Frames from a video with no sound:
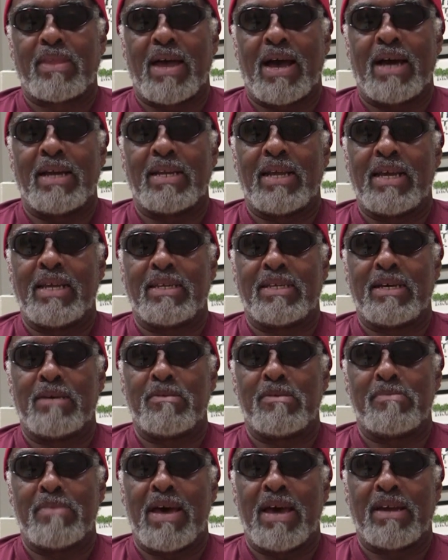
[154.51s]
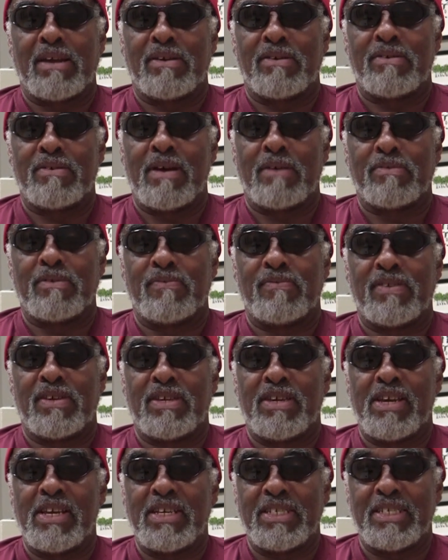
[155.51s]
I liked coming back here after
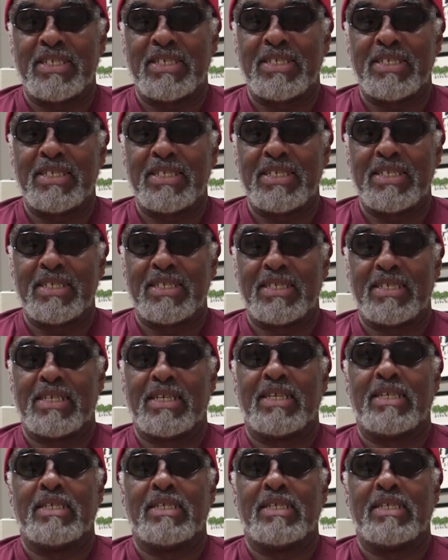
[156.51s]
vacations.